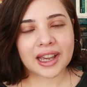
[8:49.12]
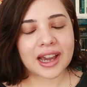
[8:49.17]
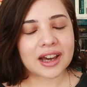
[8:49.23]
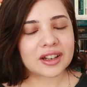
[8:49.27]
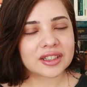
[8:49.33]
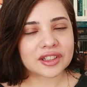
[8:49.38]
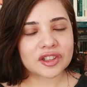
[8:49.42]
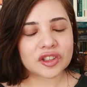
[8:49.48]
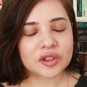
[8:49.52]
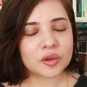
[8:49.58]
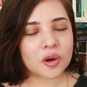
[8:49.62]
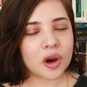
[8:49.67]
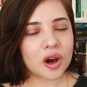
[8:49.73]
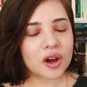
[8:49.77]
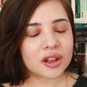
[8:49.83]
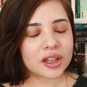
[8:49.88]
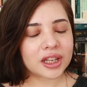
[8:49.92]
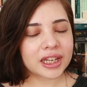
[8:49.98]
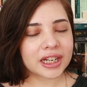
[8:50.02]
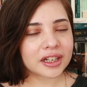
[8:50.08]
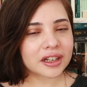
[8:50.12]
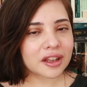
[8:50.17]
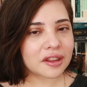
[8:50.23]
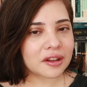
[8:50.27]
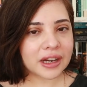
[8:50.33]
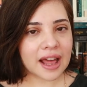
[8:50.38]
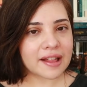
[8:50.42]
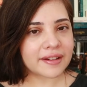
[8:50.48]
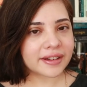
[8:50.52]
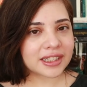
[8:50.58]
I'll see you all in
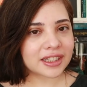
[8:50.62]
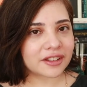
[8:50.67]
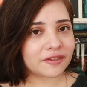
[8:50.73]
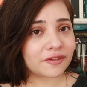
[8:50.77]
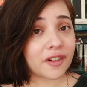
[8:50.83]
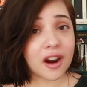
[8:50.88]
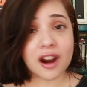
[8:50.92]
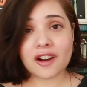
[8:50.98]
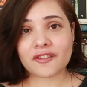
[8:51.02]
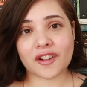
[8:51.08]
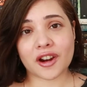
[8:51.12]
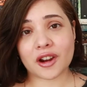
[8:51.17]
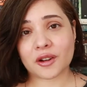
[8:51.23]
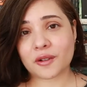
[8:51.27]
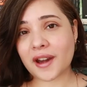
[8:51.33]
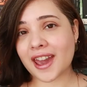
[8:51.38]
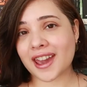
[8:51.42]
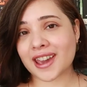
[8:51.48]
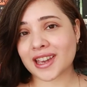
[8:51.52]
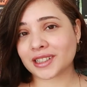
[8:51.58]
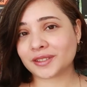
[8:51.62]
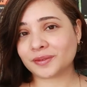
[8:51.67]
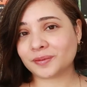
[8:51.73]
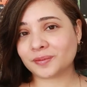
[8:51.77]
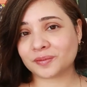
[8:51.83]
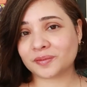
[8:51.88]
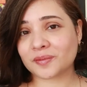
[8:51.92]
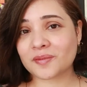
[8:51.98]
another galaxy far, far away.